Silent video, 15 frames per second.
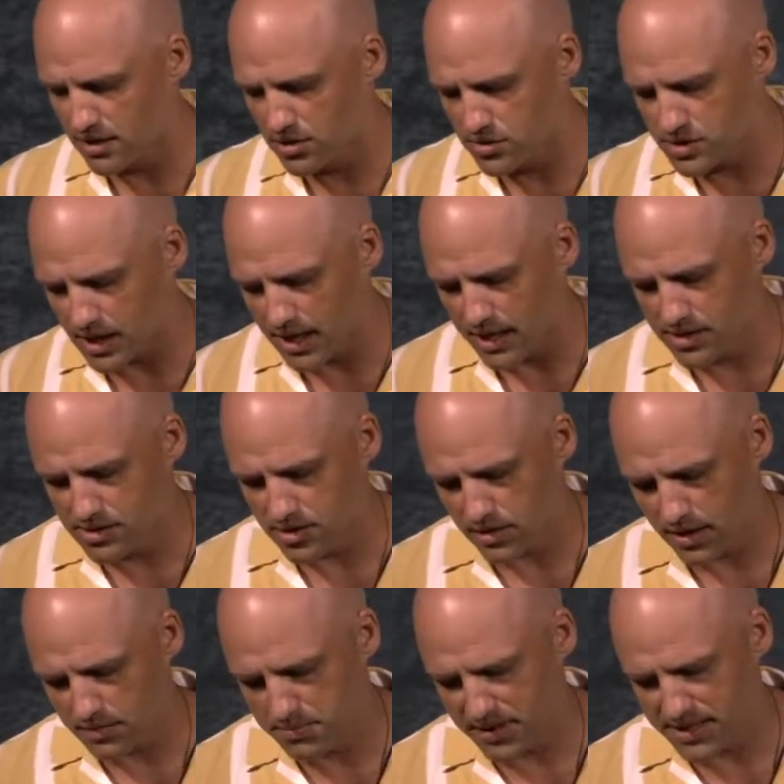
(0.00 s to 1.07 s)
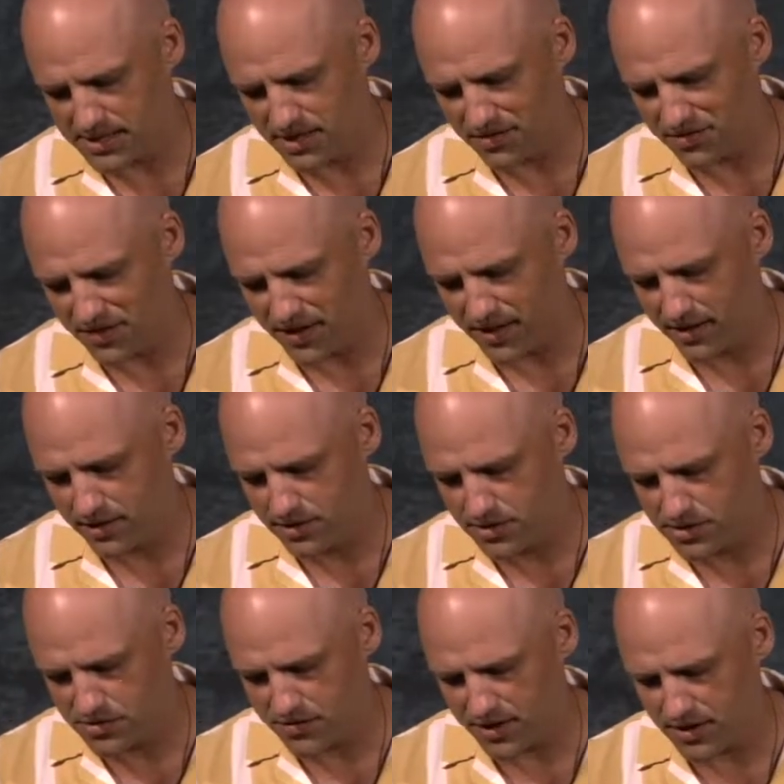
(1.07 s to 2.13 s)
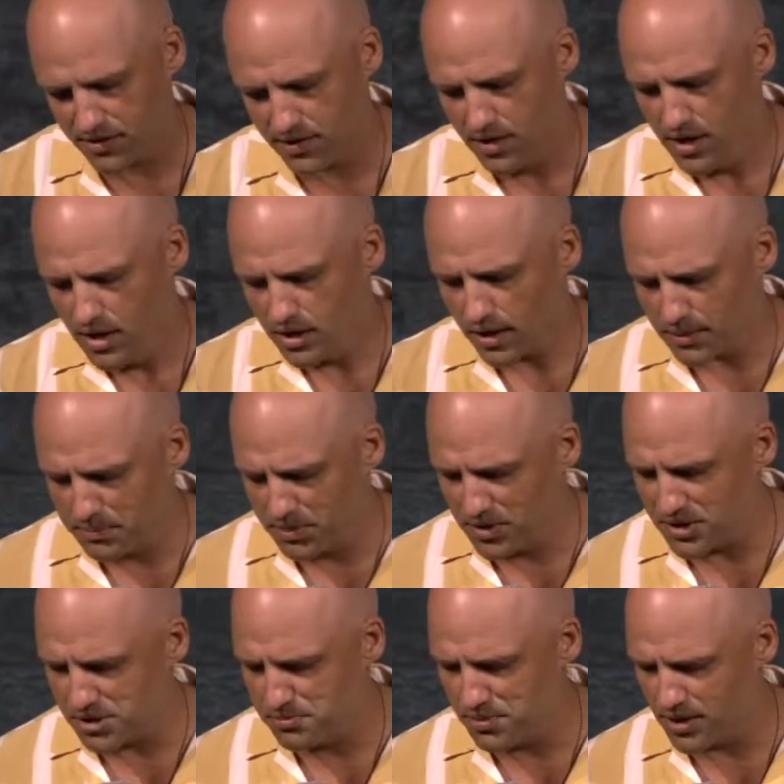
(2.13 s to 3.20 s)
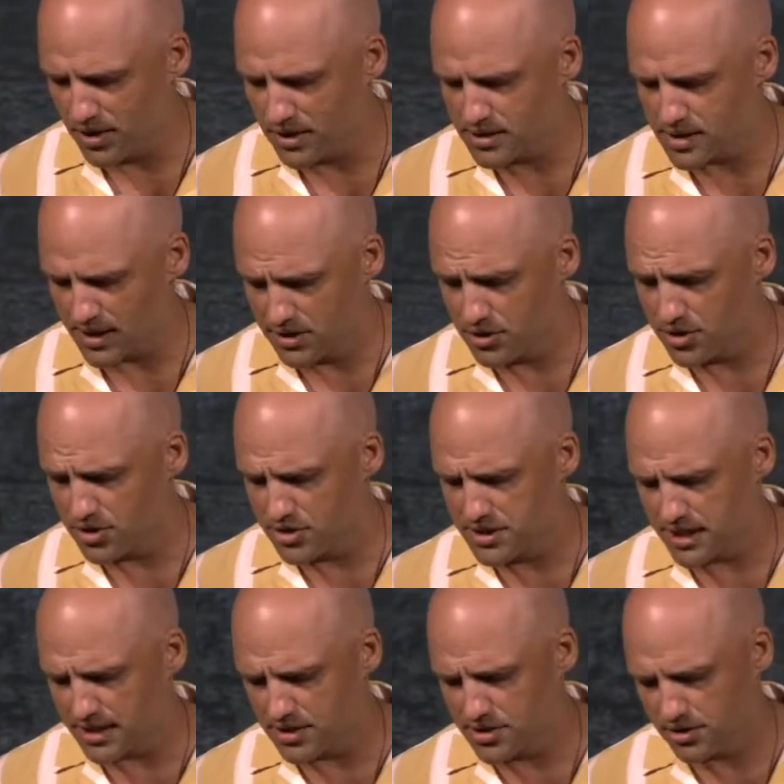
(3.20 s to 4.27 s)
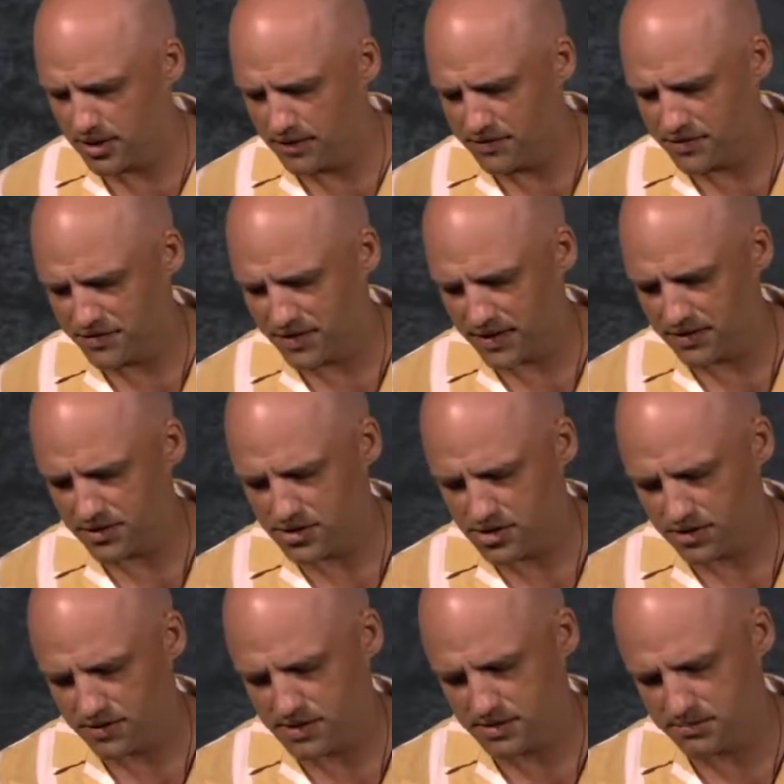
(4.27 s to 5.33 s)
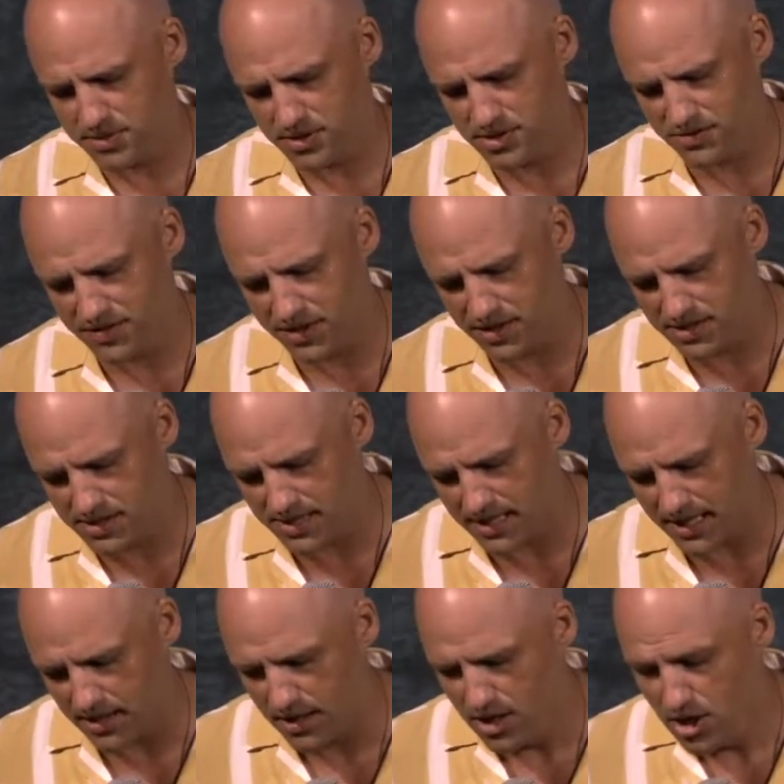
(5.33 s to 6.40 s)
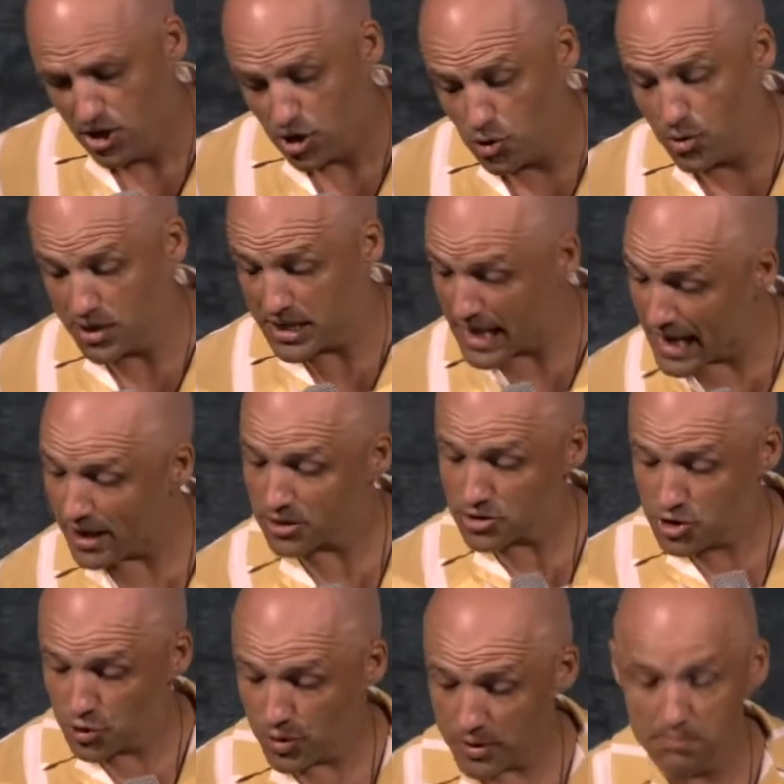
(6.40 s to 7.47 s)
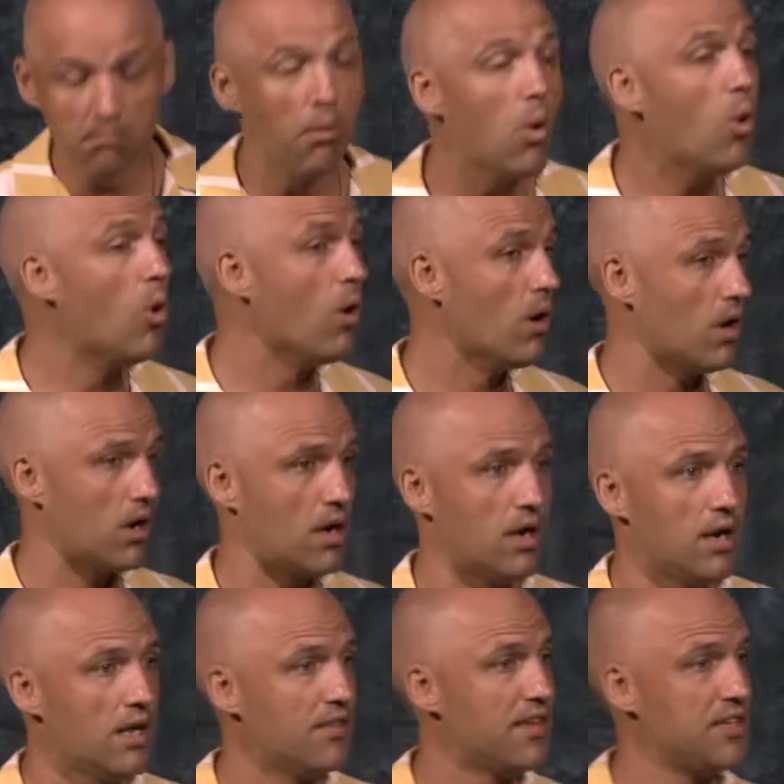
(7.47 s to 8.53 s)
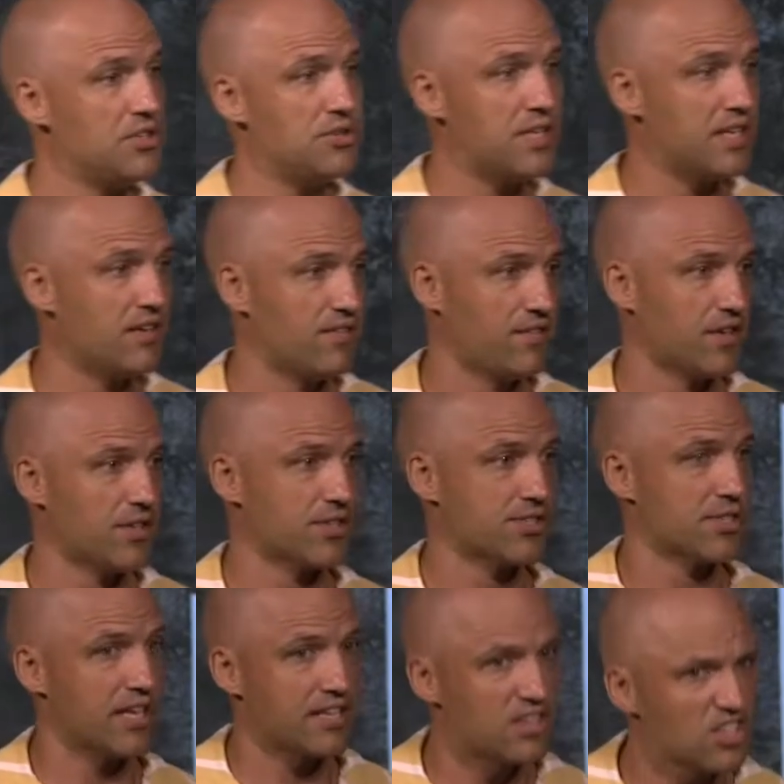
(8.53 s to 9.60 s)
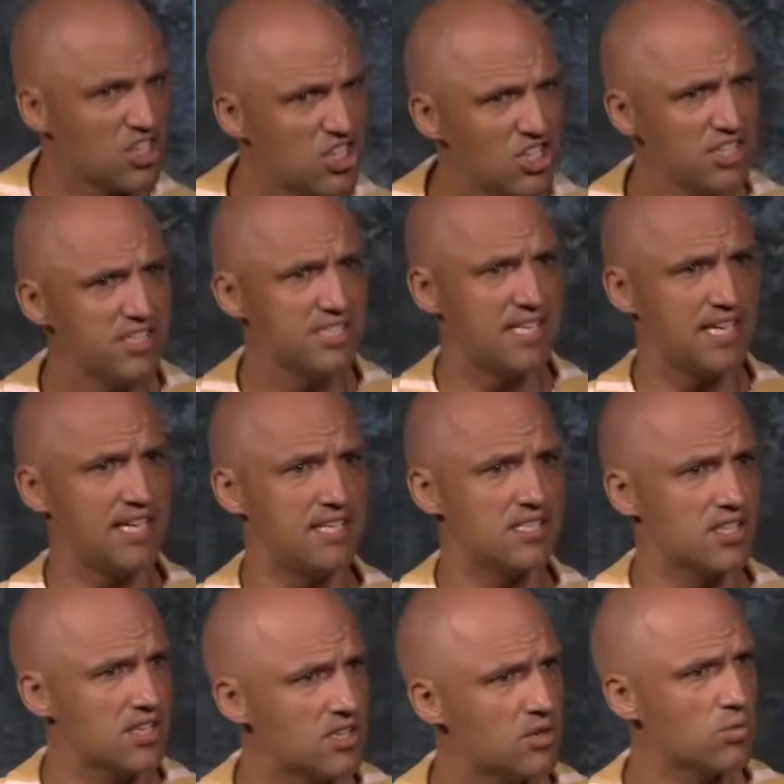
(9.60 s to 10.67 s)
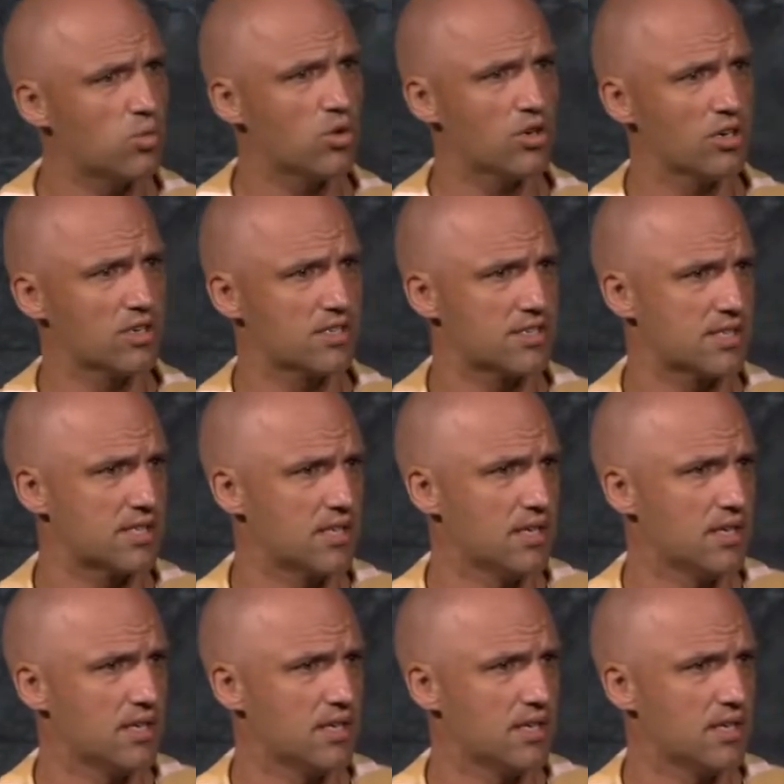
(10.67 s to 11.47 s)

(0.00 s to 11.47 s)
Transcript: whose eyes are like blazing fire and whose feet are like burnished bronze. I know your deeds, your love and faith, your service and perseverance, and that you are now doing more than you did at first," like the good deeds, the good works,